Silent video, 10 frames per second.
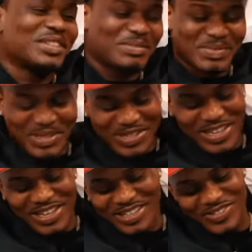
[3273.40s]
Brooklyn, bro.
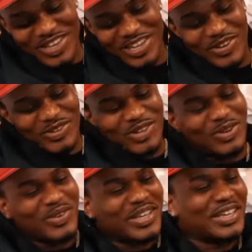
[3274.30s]
you ain't go
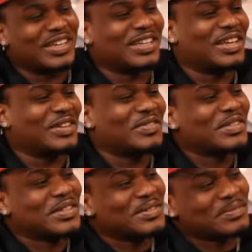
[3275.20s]
nowhere in your life.
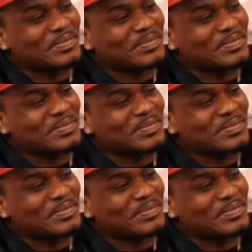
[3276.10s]
I